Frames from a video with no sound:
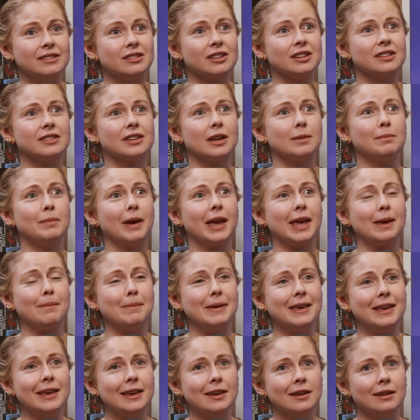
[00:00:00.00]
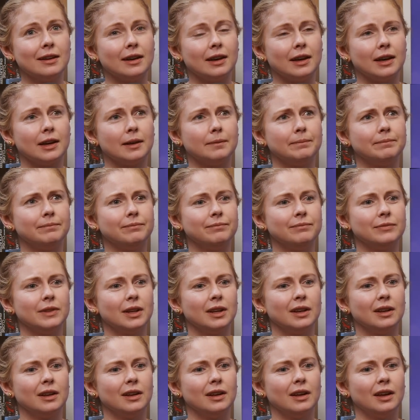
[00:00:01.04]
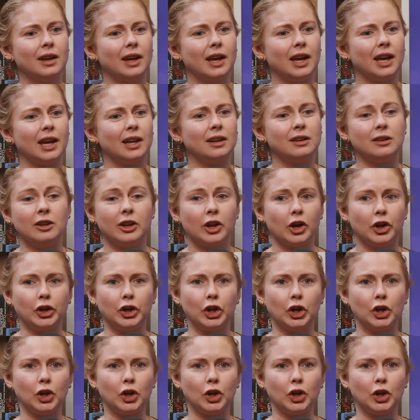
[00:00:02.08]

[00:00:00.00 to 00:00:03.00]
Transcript: She can say baby. And no.